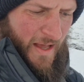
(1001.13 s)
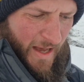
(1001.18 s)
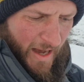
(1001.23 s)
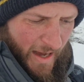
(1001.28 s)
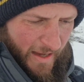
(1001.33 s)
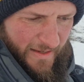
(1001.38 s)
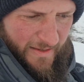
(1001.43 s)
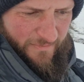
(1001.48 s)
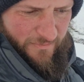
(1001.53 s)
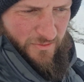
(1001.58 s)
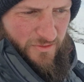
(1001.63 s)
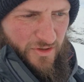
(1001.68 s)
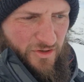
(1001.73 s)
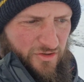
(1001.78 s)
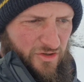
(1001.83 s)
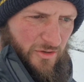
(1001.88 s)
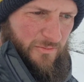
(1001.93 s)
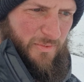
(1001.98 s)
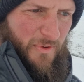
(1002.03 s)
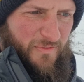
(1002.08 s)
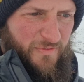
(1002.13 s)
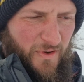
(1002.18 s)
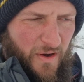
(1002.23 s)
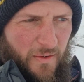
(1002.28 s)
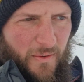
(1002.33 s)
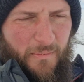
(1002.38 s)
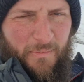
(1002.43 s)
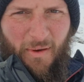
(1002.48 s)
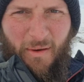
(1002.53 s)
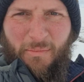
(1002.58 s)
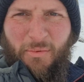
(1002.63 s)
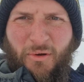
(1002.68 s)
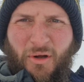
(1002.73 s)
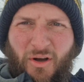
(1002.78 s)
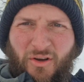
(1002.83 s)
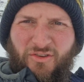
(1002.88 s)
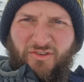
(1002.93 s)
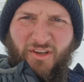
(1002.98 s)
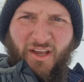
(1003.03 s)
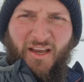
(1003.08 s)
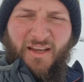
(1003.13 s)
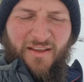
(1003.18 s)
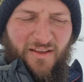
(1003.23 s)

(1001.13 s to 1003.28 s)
I never understood before when people go skiing,